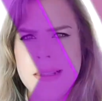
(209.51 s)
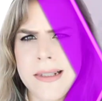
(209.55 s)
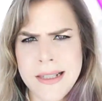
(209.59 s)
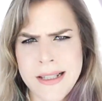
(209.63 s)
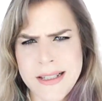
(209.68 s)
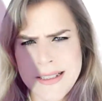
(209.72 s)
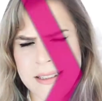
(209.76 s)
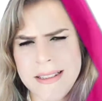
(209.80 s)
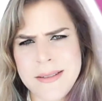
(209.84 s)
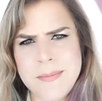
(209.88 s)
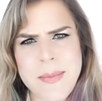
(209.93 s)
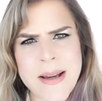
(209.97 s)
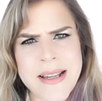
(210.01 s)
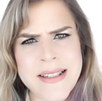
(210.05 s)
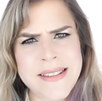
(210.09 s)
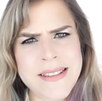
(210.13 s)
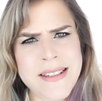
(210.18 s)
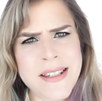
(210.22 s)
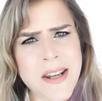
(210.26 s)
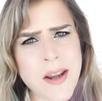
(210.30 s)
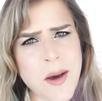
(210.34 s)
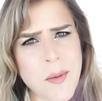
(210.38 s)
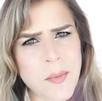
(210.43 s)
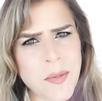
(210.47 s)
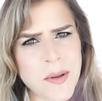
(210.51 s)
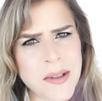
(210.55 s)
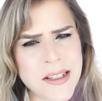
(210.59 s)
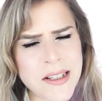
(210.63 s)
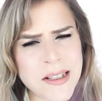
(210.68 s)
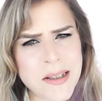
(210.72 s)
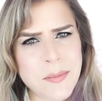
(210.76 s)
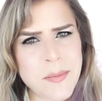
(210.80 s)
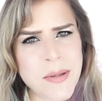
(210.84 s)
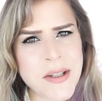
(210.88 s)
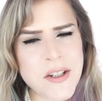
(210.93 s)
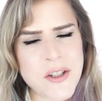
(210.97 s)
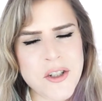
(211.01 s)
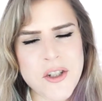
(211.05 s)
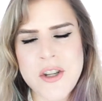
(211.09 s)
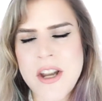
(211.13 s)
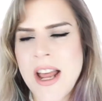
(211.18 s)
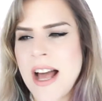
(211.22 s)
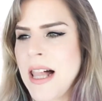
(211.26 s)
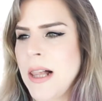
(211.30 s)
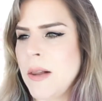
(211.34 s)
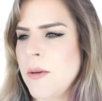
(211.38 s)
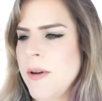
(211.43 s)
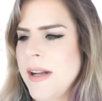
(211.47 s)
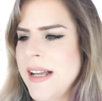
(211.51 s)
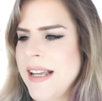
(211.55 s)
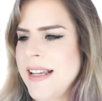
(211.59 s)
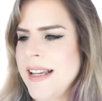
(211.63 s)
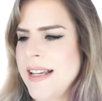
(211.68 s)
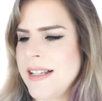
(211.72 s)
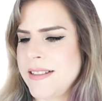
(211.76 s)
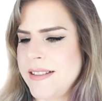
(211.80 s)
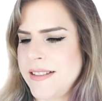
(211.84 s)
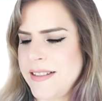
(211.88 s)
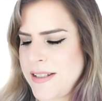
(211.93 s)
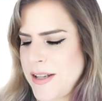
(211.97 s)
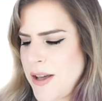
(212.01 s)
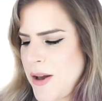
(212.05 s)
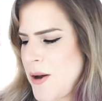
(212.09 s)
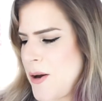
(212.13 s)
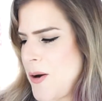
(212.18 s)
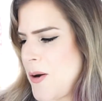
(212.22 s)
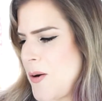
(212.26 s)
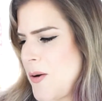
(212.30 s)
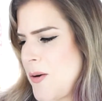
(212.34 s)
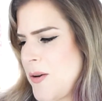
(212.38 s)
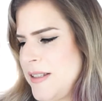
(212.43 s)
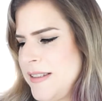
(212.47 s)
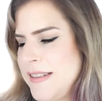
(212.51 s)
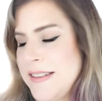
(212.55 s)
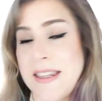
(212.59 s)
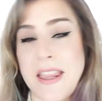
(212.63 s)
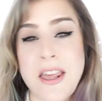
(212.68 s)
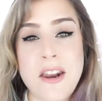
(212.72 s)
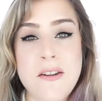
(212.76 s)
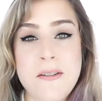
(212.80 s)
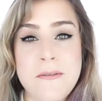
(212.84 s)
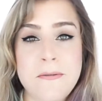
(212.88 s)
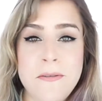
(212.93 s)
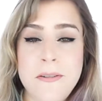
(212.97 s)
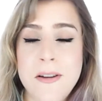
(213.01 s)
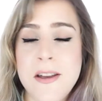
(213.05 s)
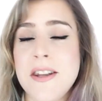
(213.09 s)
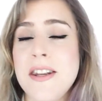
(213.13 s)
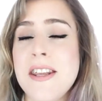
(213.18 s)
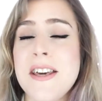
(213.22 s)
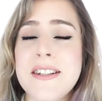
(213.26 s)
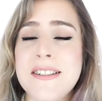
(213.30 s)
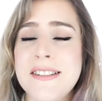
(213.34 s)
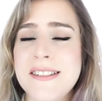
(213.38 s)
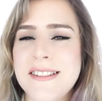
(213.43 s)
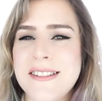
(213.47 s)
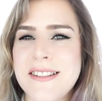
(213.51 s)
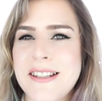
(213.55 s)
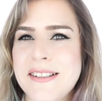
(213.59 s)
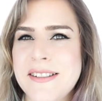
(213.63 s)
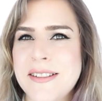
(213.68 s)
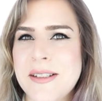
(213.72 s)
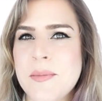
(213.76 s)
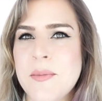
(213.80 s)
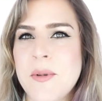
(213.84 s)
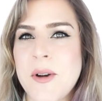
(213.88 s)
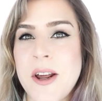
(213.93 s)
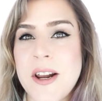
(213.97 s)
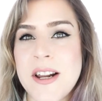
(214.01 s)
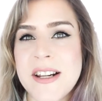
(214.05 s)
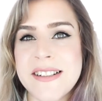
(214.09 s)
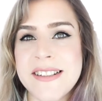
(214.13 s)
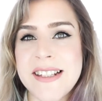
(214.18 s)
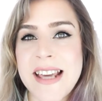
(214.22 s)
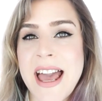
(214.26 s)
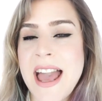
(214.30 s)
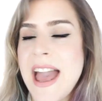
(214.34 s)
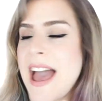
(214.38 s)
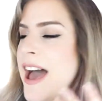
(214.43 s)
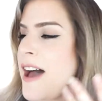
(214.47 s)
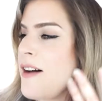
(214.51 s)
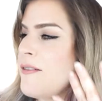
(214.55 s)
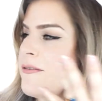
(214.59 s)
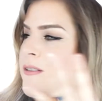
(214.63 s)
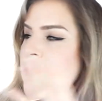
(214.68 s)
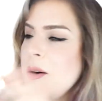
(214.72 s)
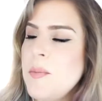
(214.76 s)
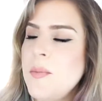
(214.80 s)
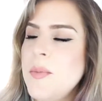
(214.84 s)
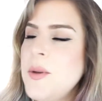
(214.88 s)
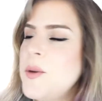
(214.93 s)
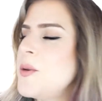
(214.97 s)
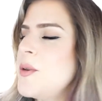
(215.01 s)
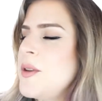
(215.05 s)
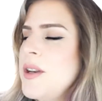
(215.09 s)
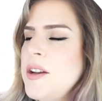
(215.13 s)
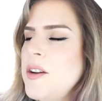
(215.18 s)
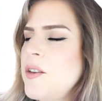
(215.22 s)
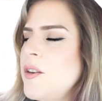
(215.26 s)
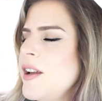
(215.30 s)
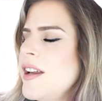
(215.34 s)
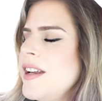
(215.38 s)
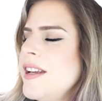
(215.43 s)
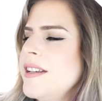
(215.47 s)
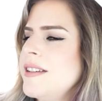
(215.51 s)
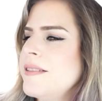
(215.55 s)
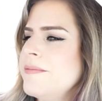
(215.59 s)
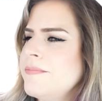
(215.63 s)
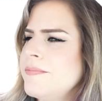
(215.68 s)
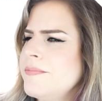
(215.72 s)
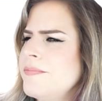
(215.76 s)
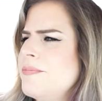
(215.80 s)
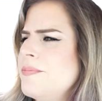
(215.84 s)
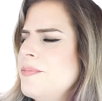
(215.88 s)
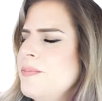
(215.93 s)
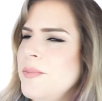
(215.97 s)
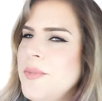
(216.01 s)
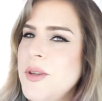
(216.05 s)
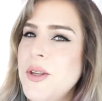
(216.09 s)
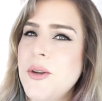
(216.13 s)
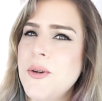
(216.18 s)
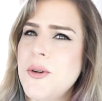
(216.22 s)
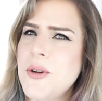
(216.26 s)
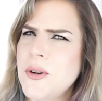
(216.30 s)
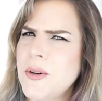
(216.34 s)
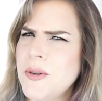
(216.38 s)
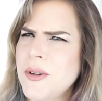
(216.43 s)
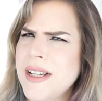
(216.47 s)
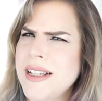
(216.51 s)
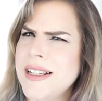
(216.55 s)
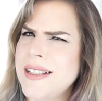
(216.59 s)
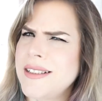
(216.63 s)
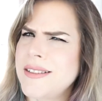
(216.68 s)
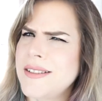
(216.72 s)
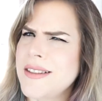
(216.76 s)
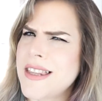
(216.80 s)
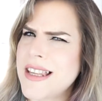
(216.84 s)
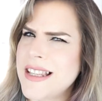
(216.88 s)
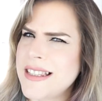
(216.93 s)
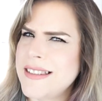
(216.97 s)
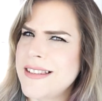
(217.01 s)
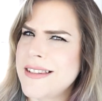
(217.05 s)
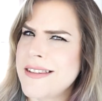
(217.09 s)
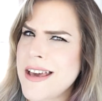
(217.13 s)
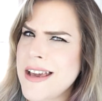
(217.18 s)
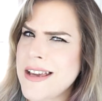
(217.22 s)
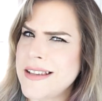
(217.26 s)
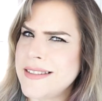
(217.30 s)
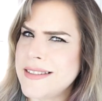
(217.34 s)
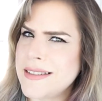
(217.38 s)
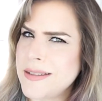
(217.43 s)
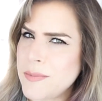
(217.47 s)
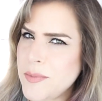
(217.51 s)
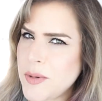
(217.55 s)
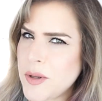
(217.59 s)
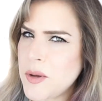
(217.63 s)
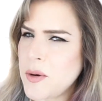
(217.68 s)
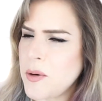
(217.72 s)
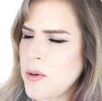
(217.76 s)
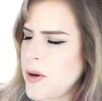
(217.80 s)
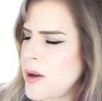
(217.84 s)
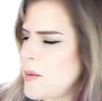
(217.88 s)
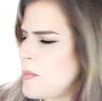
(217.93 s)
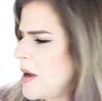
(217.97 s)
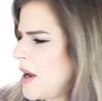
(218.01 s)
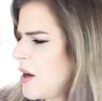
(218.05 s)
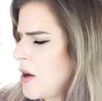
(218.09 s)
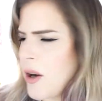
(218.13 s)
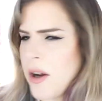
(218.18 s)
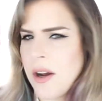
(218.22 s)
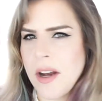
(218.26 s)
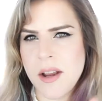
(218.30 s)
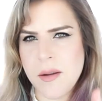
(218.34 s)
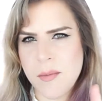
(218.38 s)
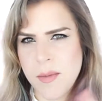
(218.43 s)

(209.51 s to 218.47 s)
Let's spice it up a little bit, shall we? So instead of an Anastasia product, I have a Beauty. That's nice. Beauty Bakery.